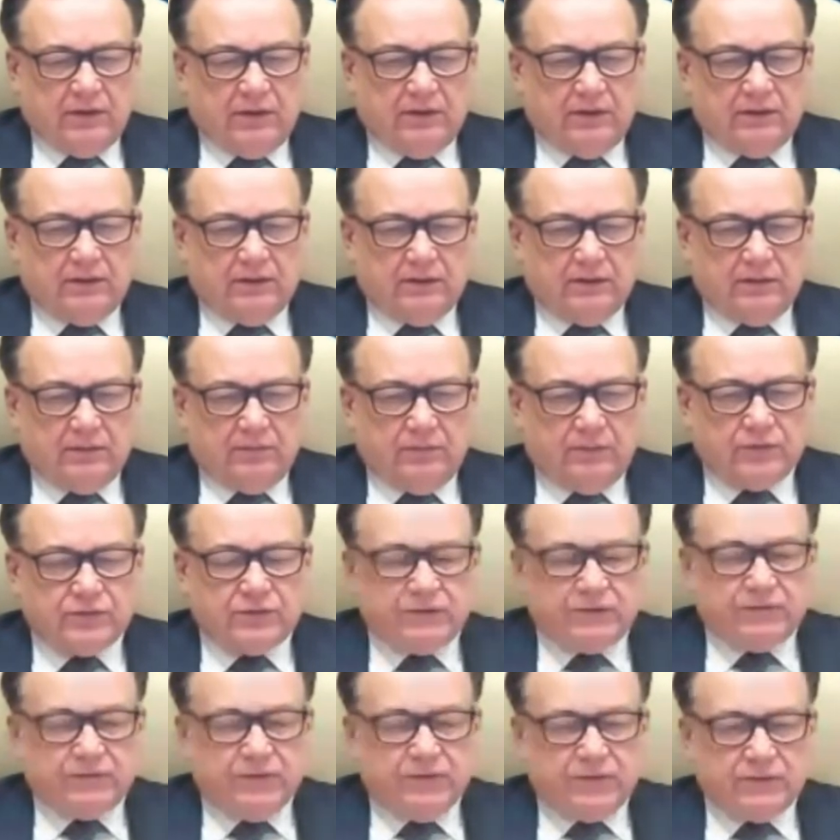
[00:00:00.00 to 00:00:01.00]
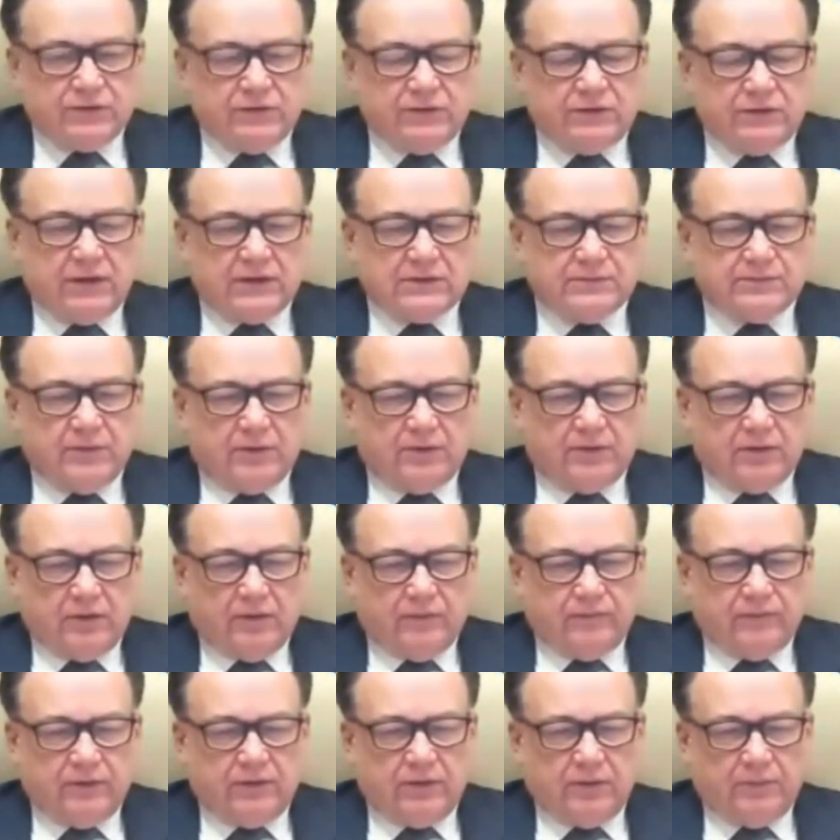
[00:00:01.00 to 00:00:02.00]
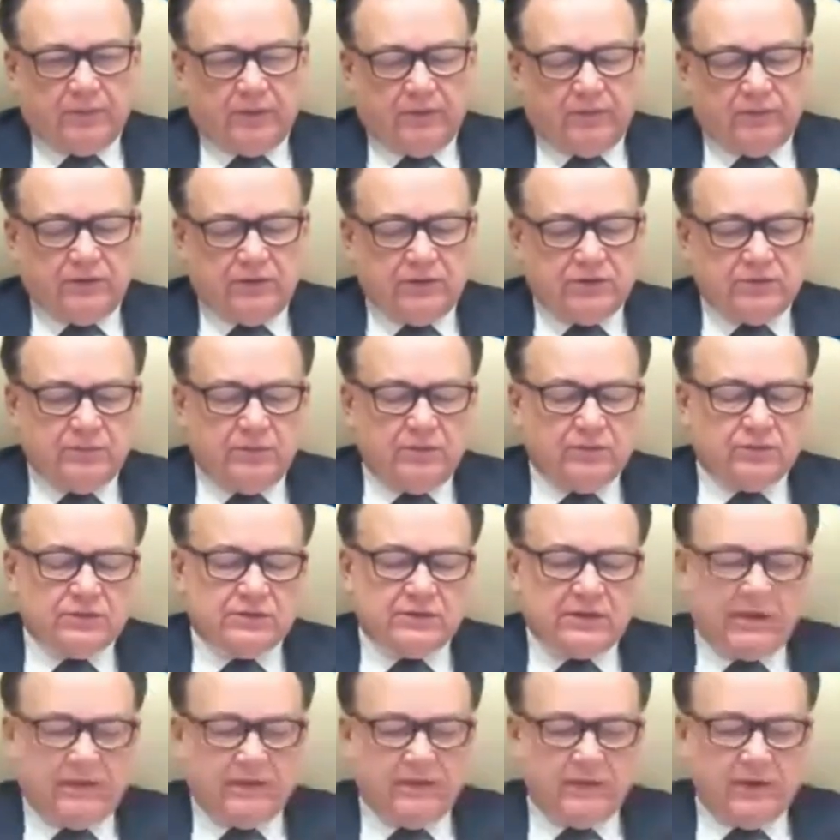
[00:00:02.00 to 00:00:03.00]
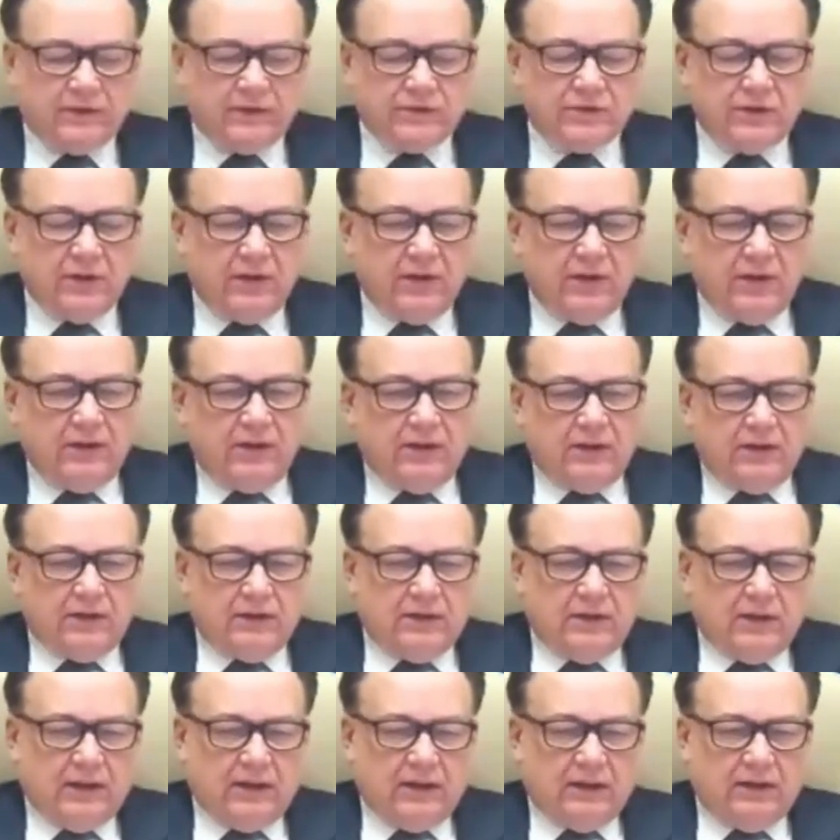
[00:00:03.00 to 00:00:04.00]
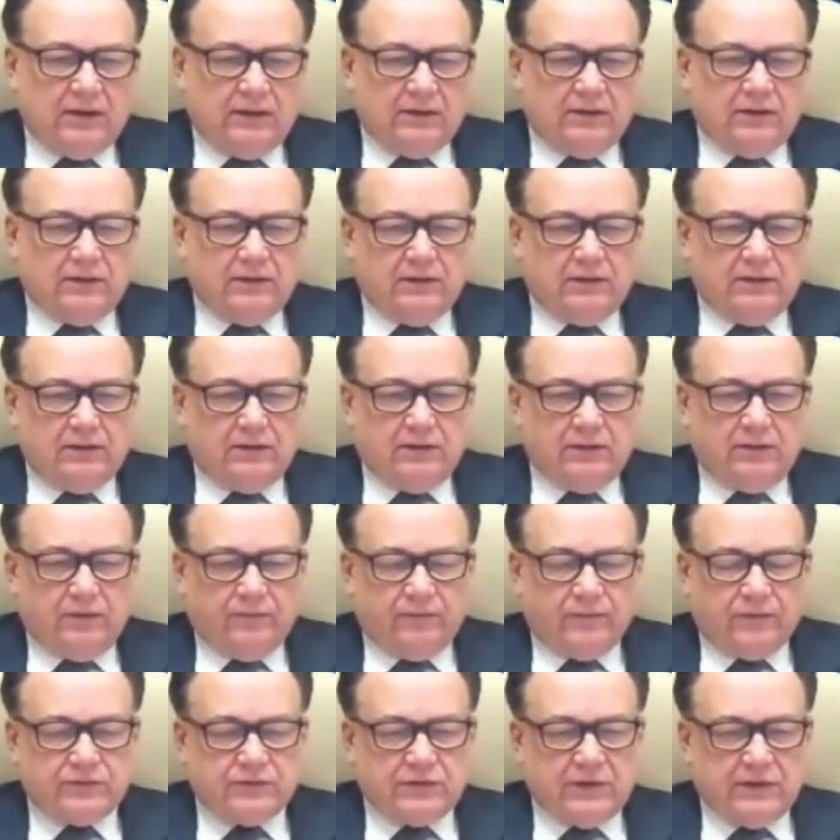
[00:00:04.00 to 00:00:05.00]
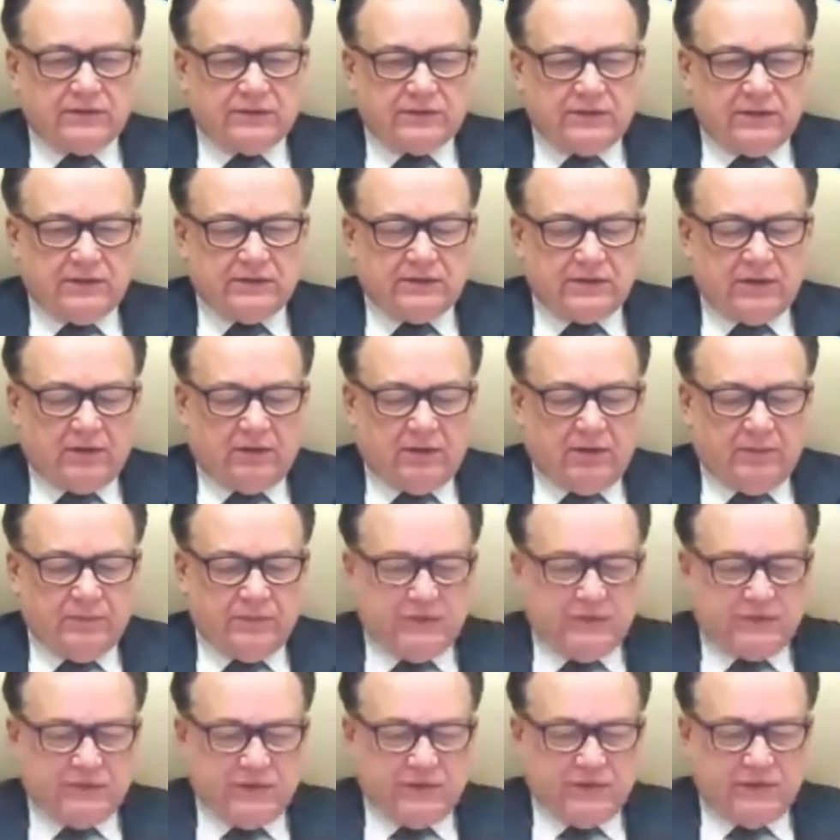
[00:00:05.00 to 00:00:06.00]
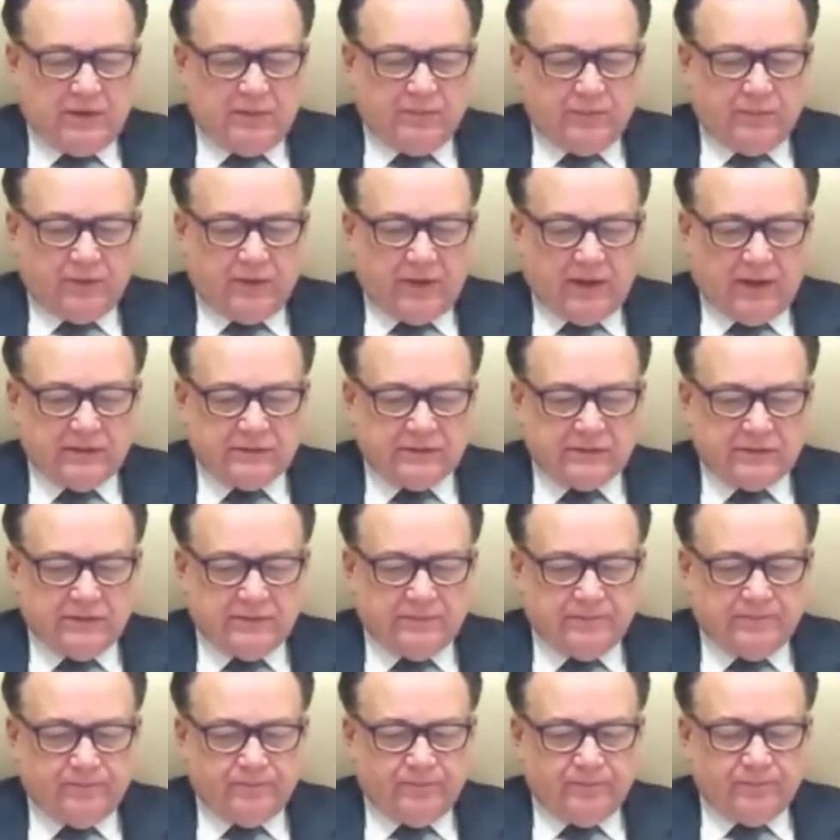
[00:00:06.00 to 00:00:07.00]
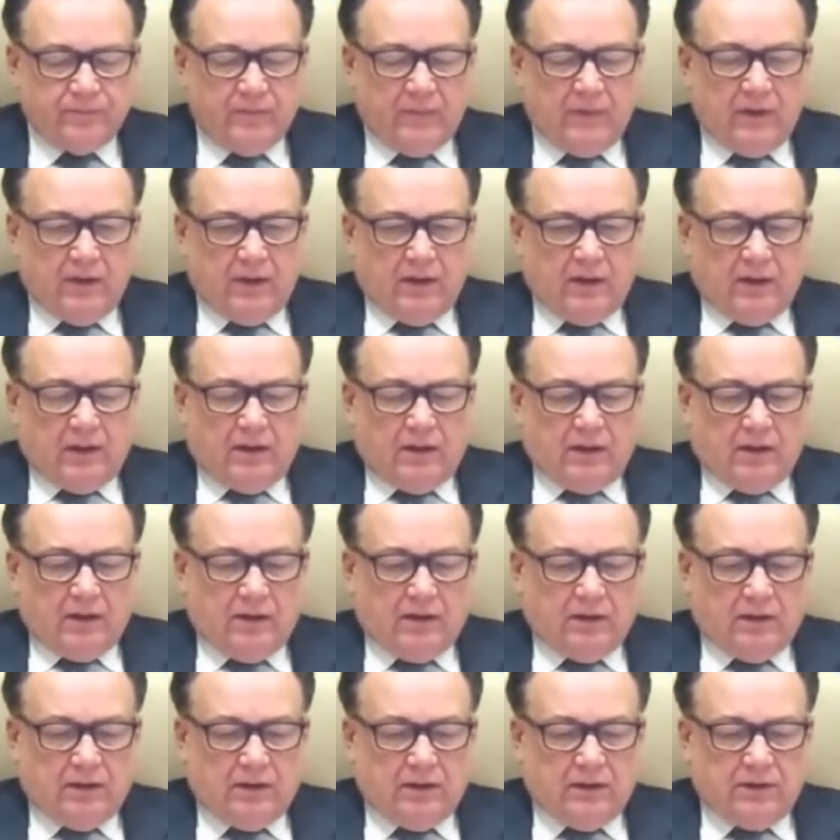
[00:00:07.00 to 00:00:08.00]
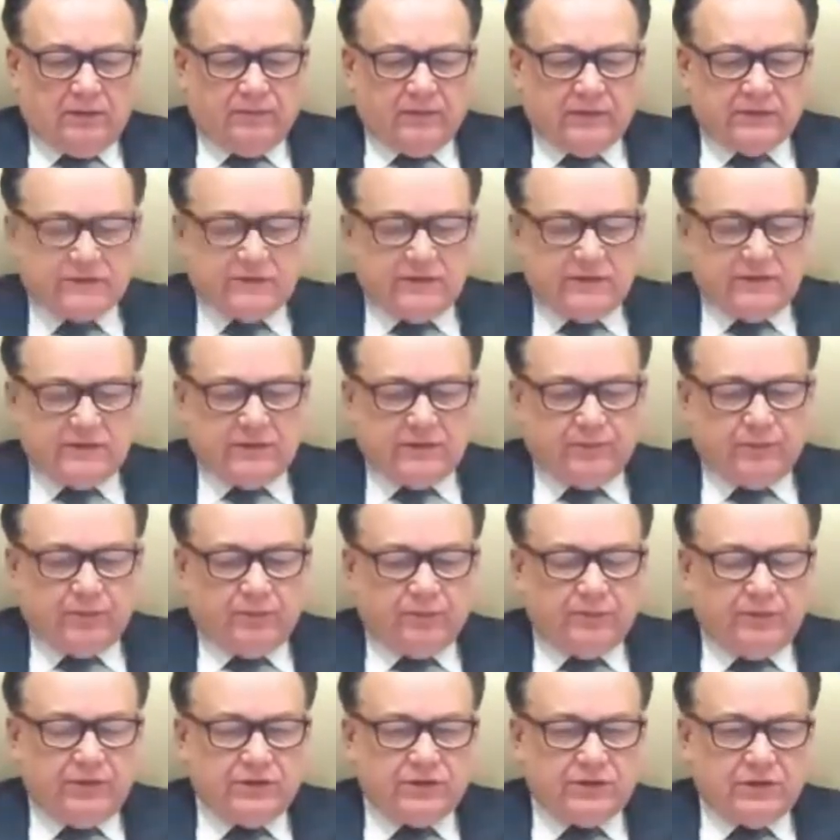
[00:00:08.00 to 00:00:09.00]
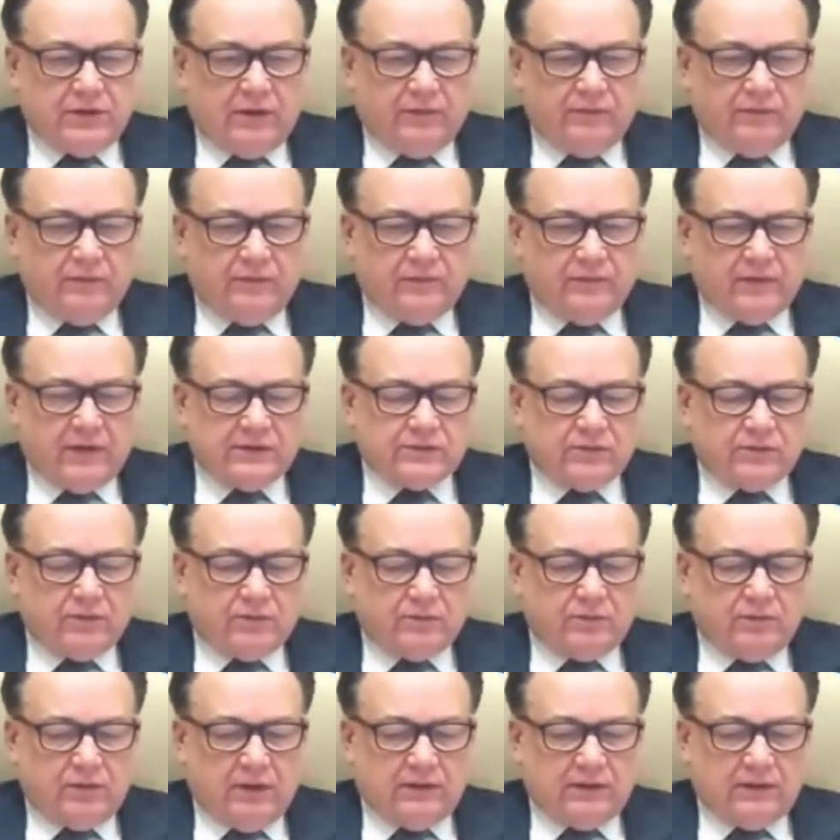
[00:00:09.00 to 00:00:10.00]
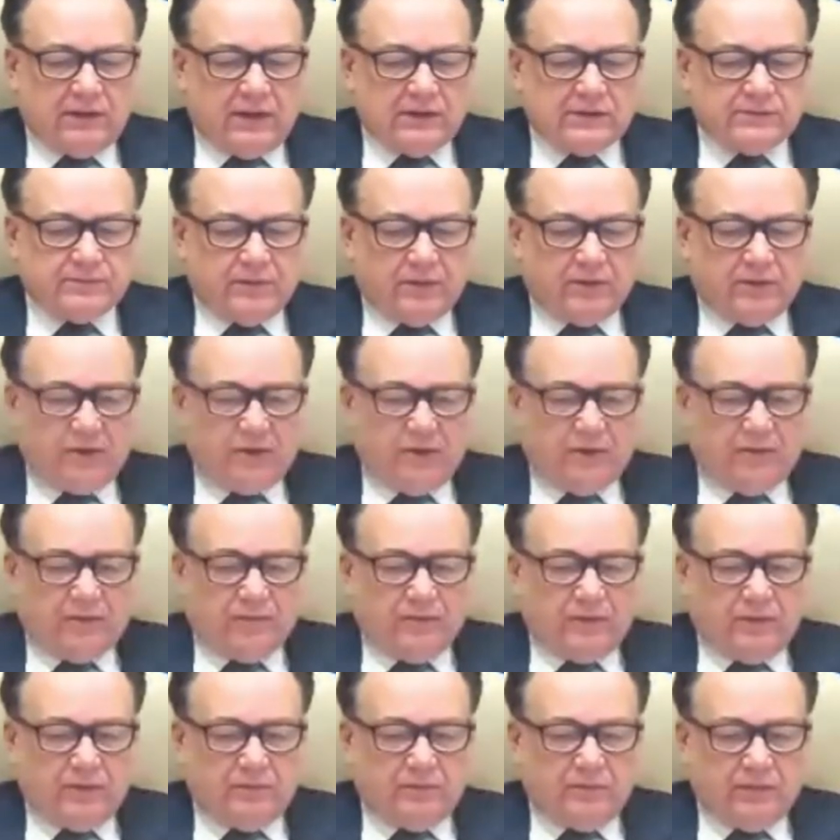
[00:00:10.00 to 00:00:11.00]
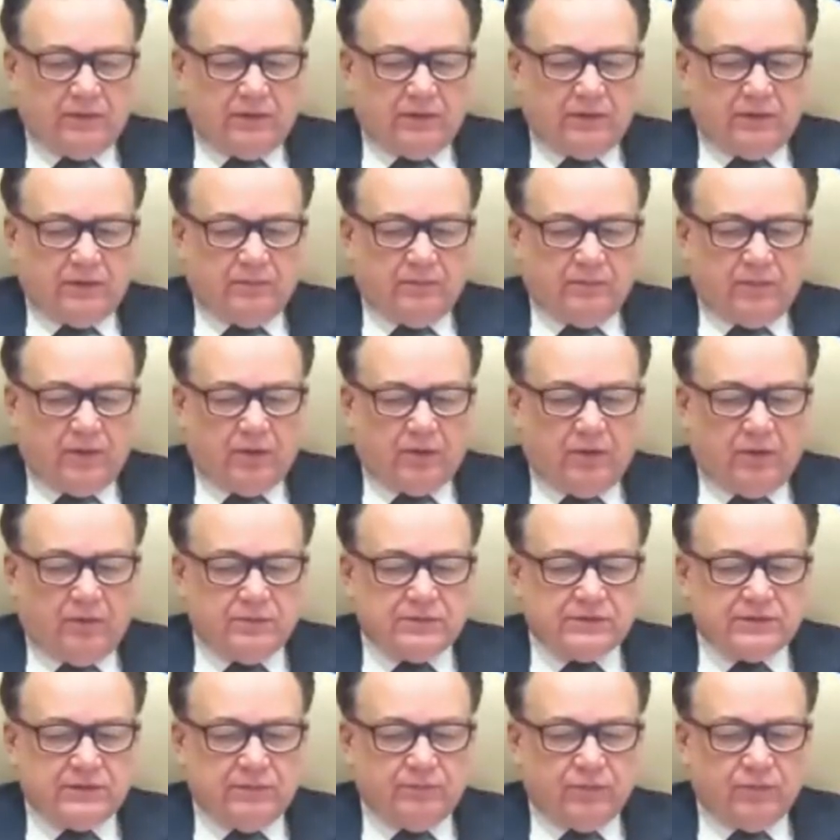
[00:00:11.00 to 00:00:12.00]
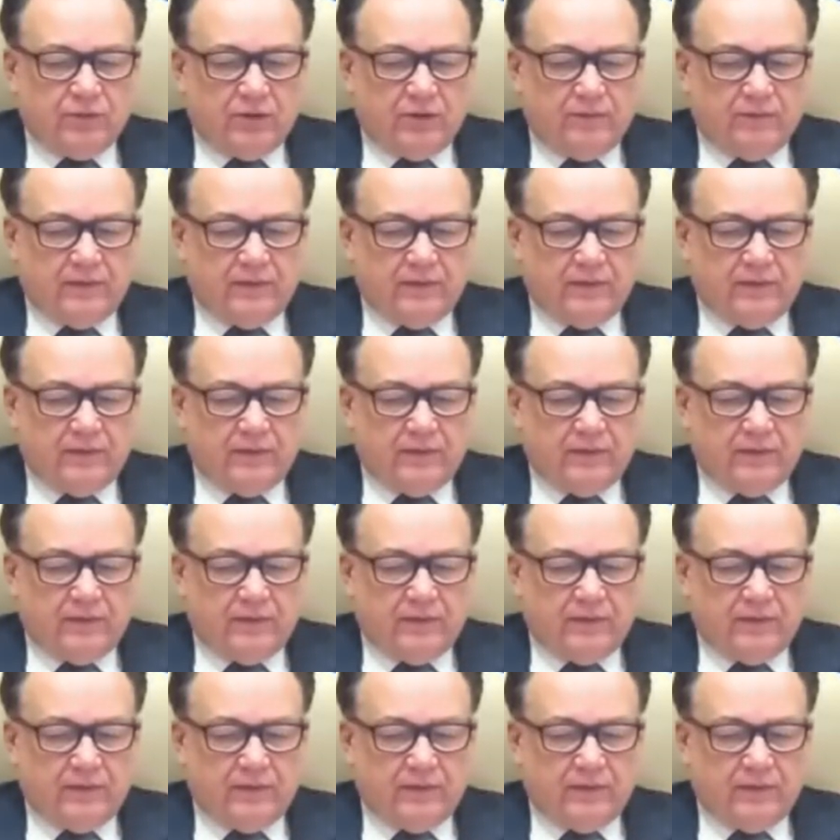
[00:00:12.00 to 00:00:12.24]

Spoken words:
areas as well, that nobody be excluded from these major communications, so that we do highlight the modern systems with zero emissions.